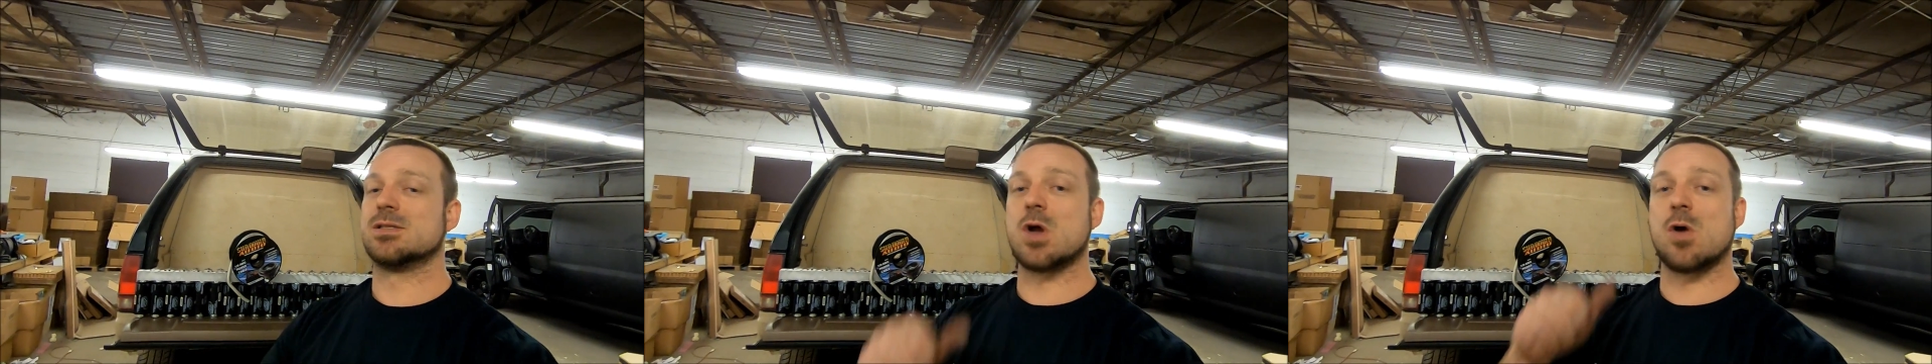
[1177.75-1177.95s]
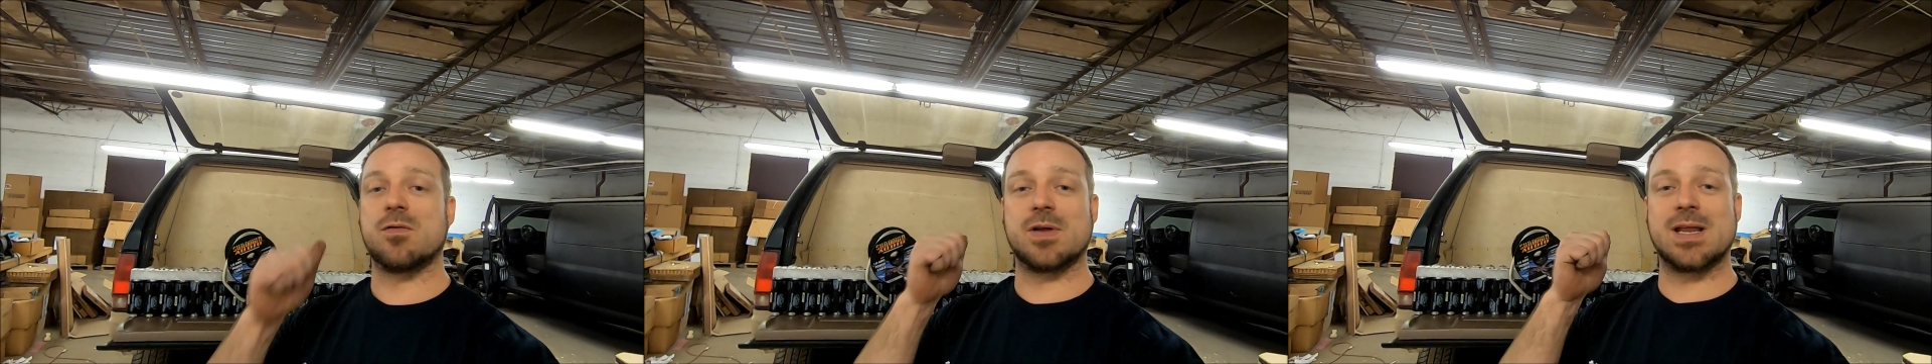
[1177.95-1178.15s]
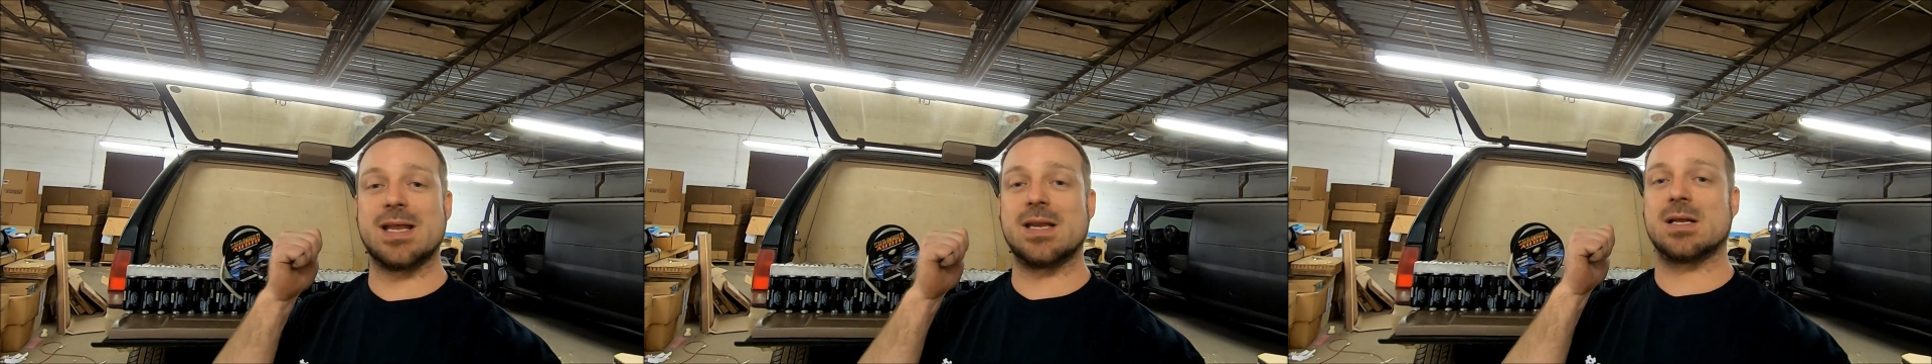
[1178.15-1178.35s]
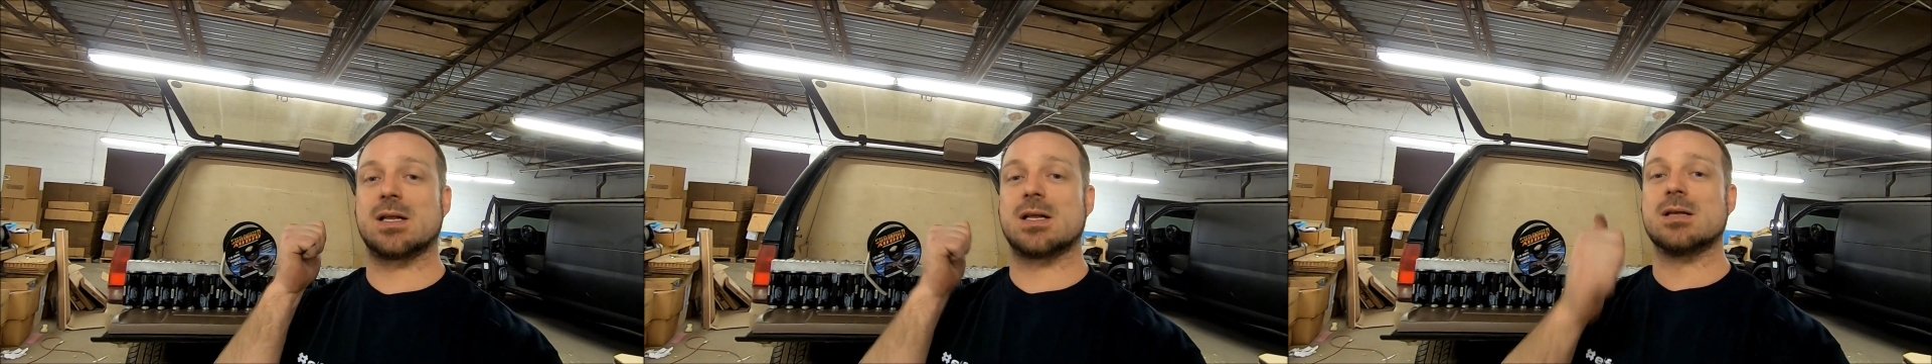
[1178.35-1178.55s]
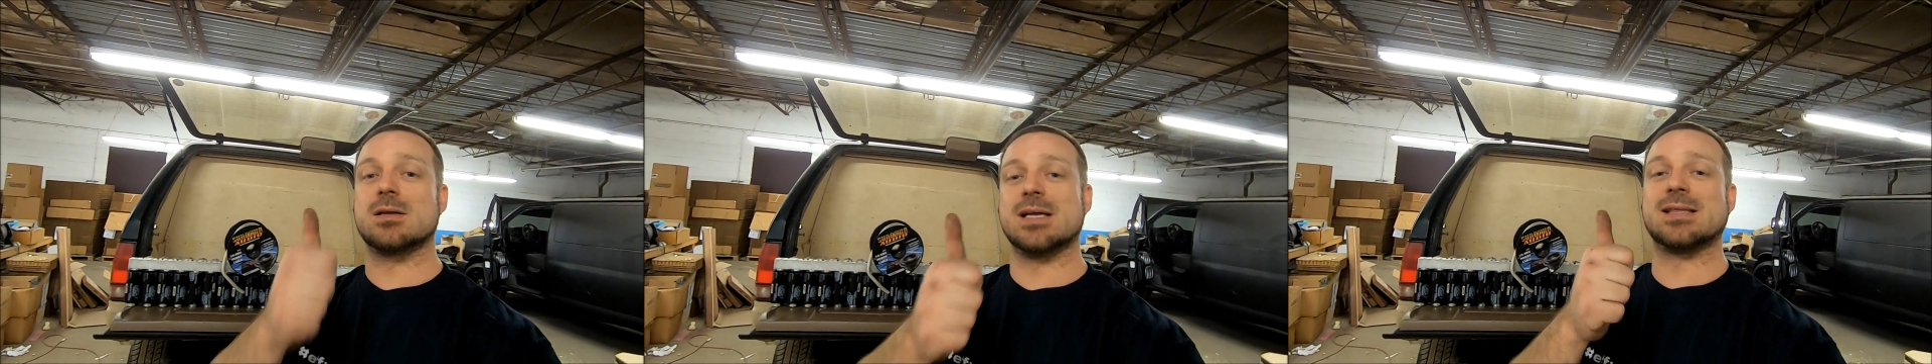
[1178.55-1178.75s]
don't
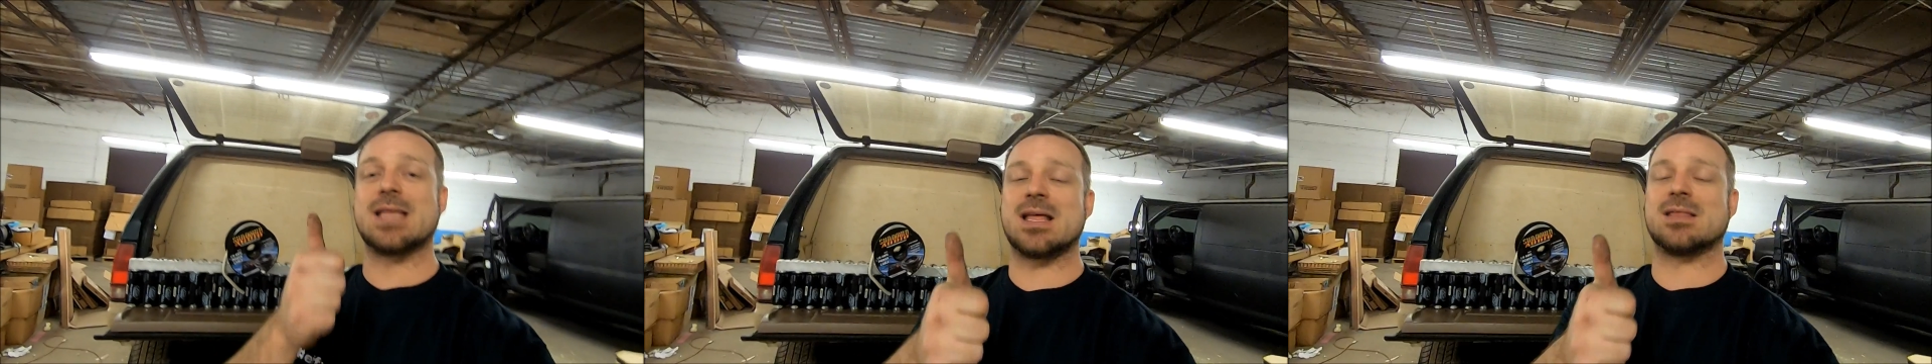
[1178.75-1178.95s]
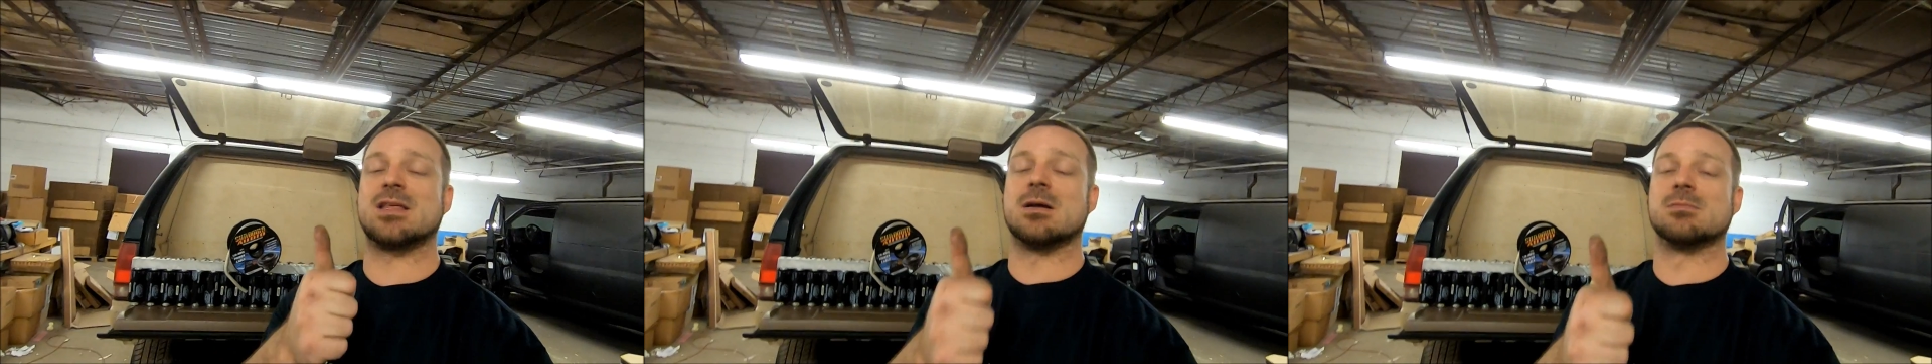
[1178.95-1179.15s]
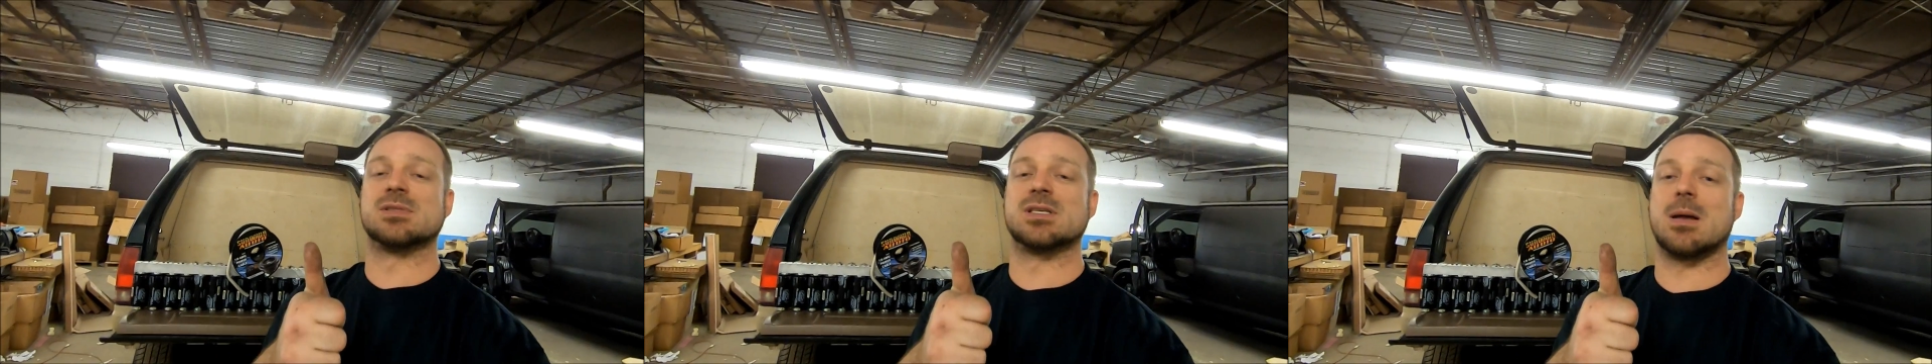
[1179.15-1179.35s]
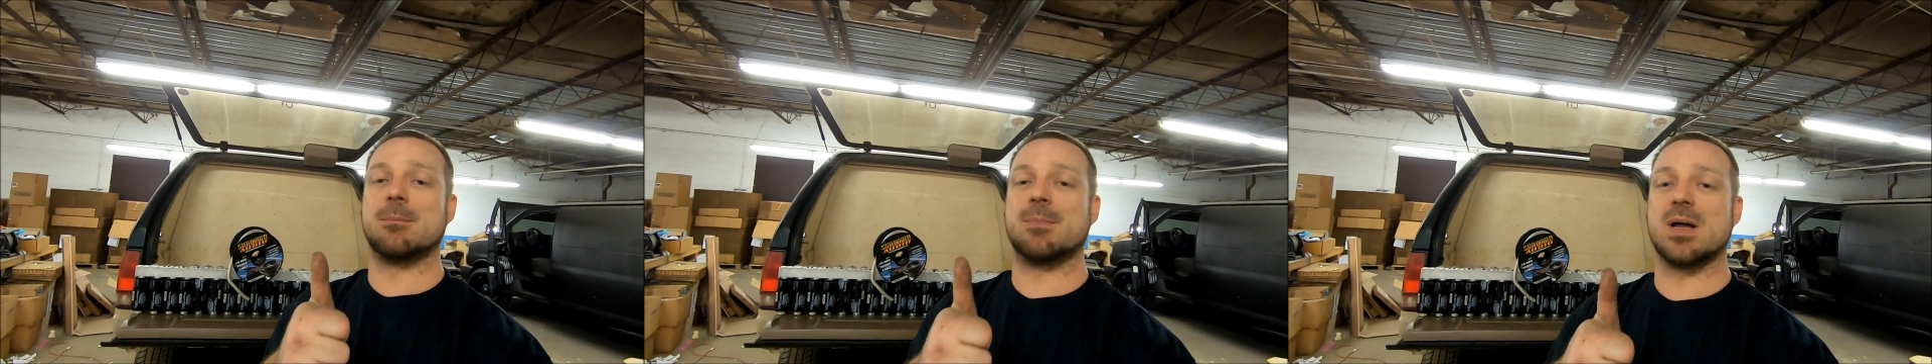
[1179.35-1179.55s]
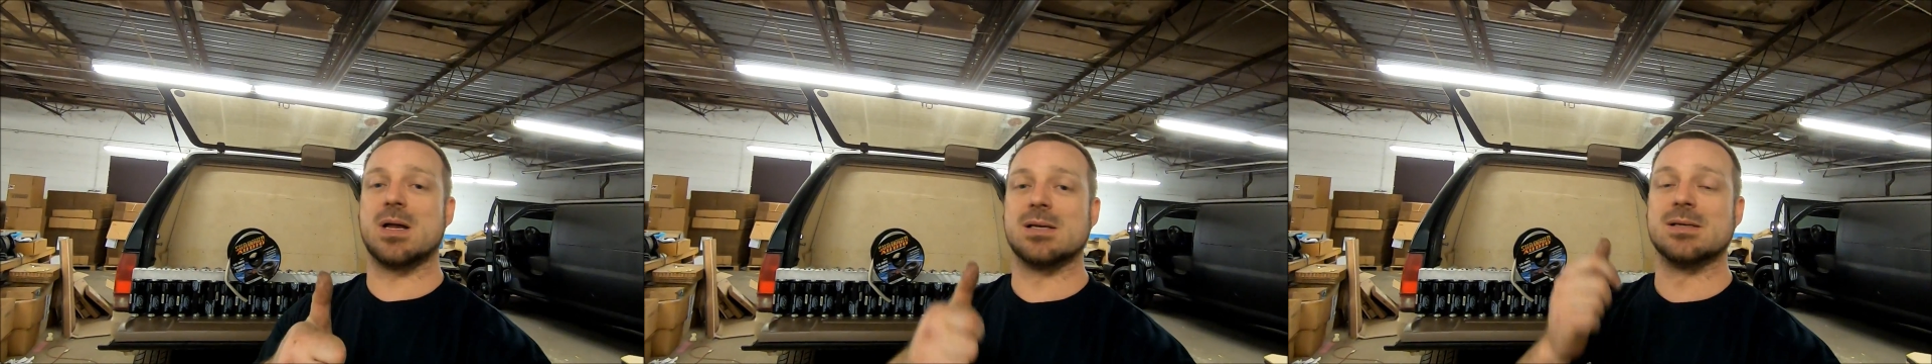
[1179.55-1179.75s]
forget, click that thumbs
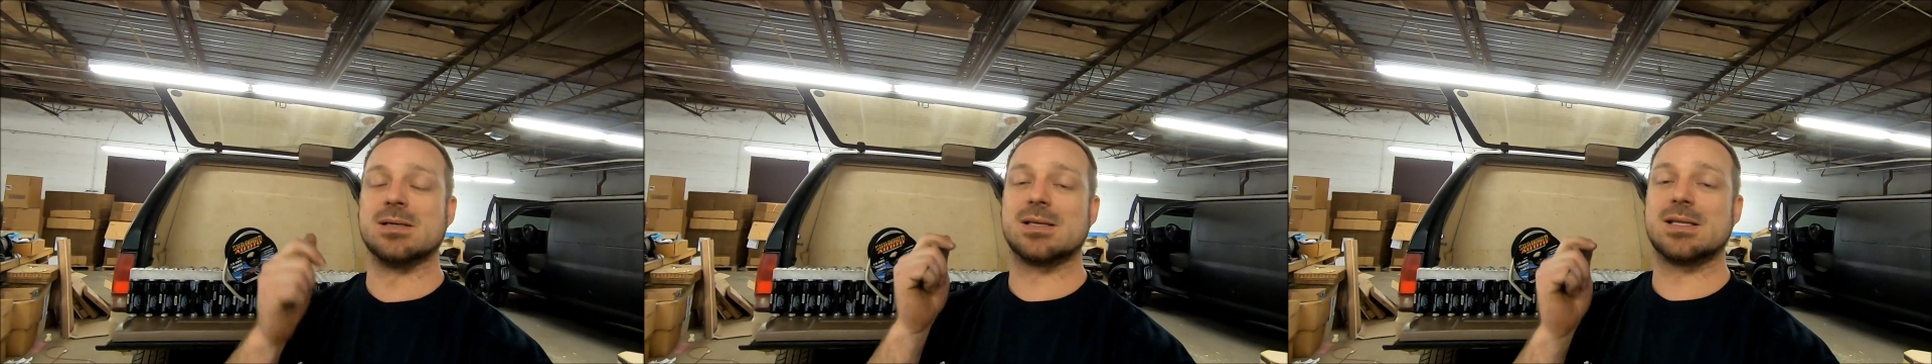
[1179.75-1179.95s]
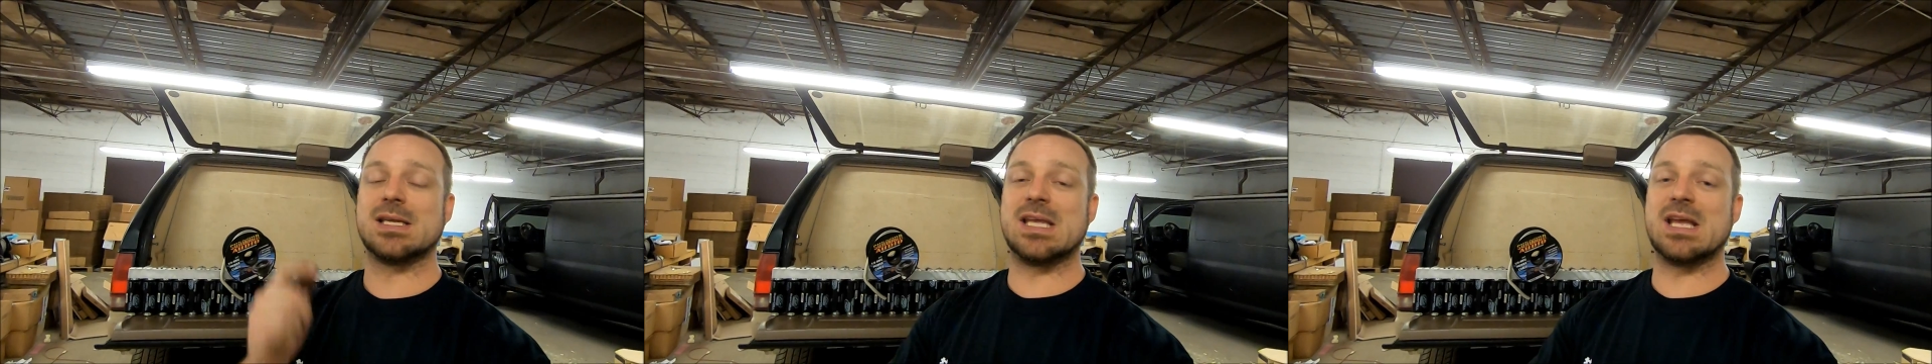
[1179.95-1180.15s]
up button,